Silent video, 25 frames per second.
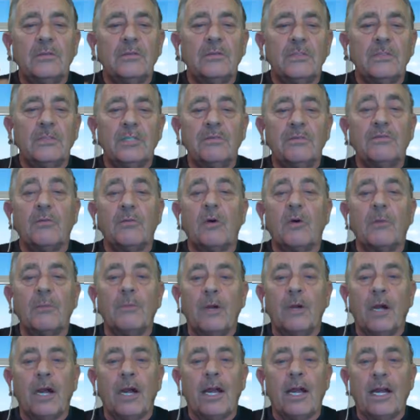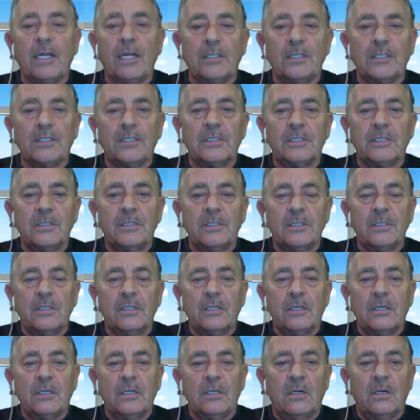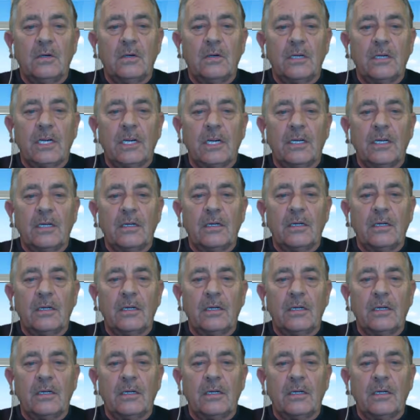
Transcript: deform your hands, okay?